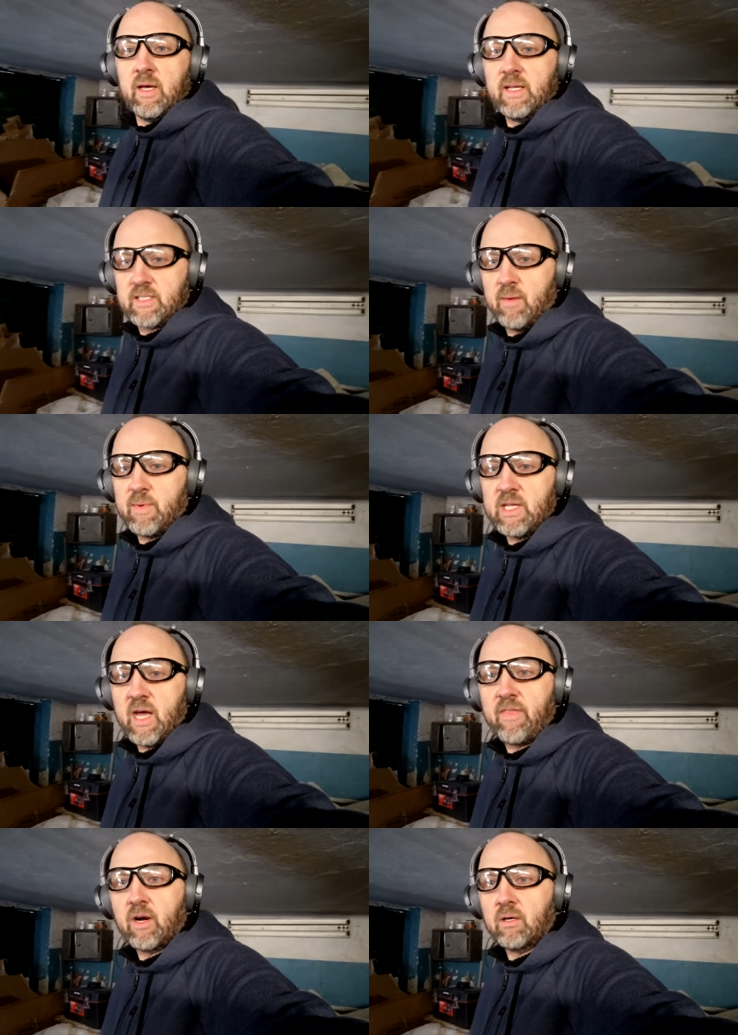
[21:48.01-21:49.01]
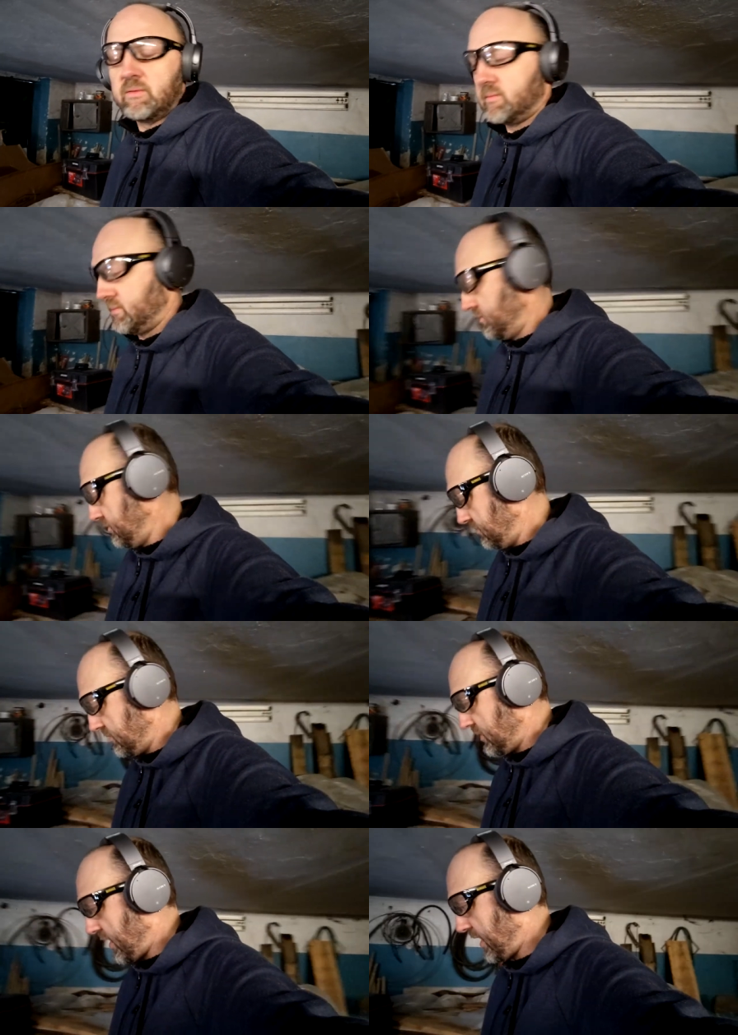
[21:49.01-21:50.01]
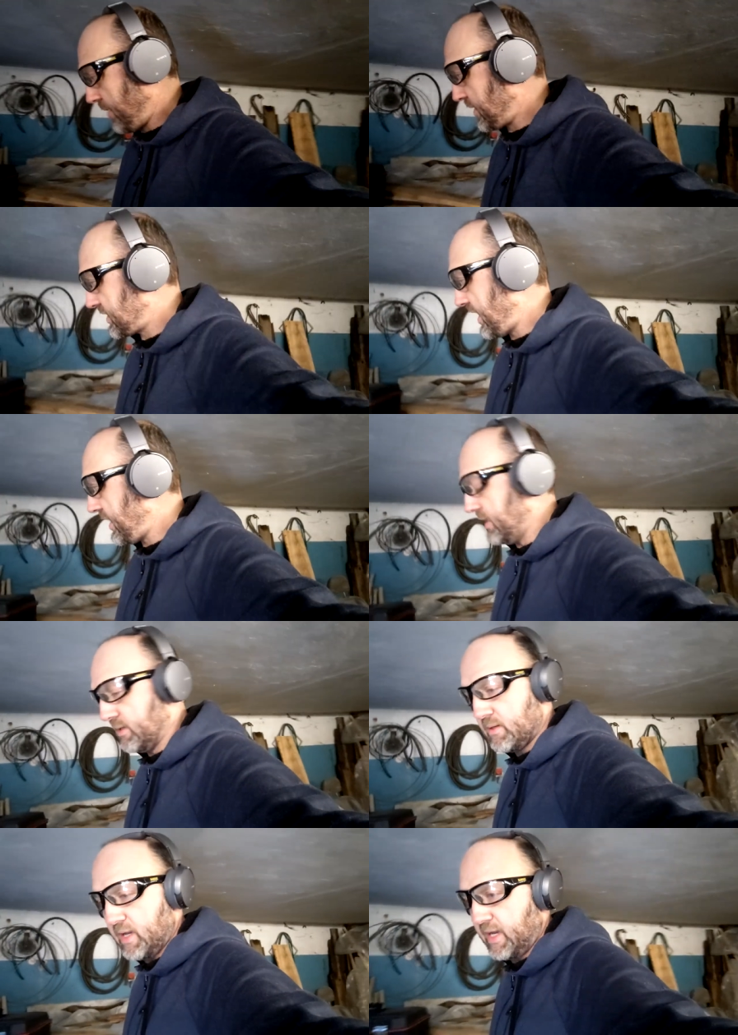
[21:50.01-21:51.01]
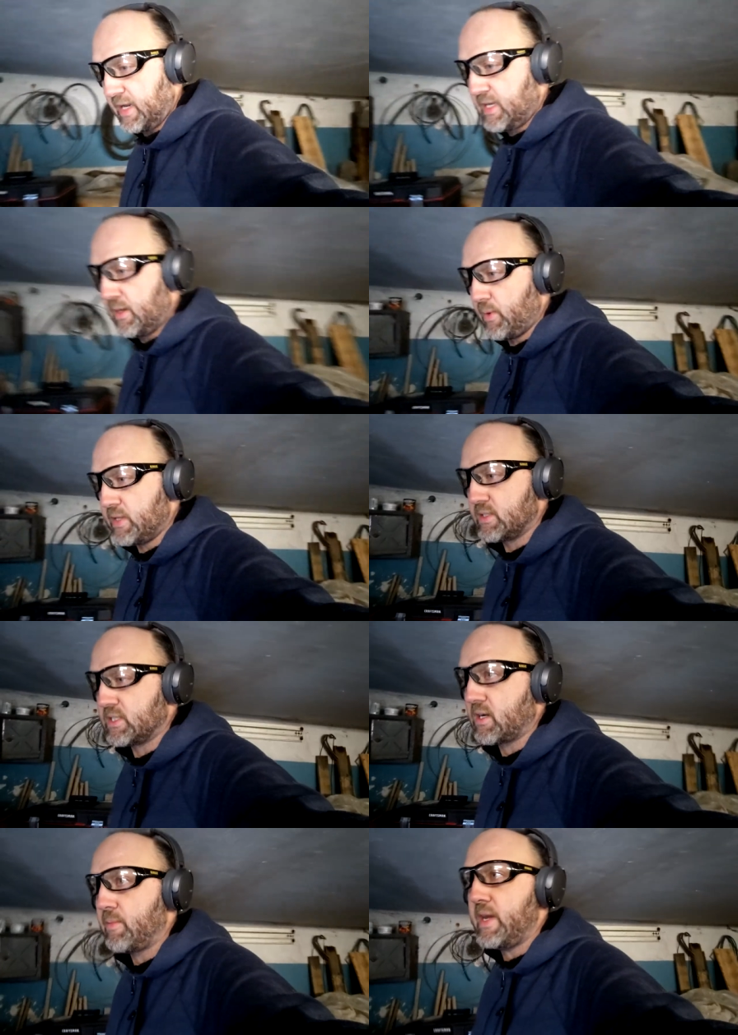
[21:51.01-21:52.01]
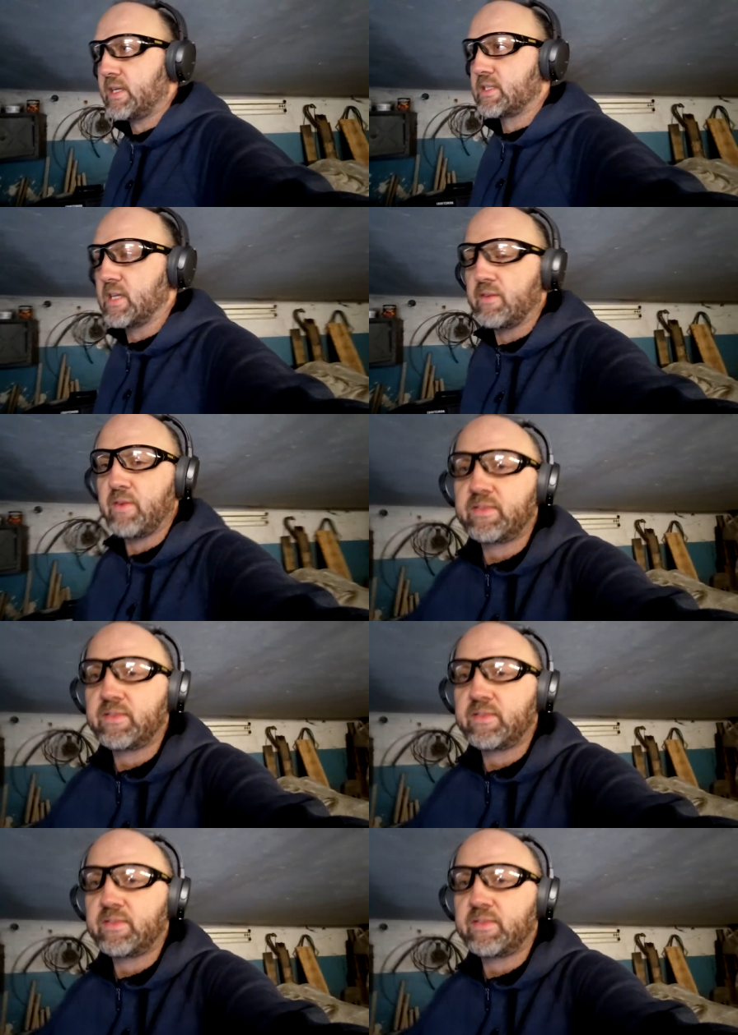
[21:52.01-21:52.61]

It's coming together and I'm excited and I can't wait to start making stuff.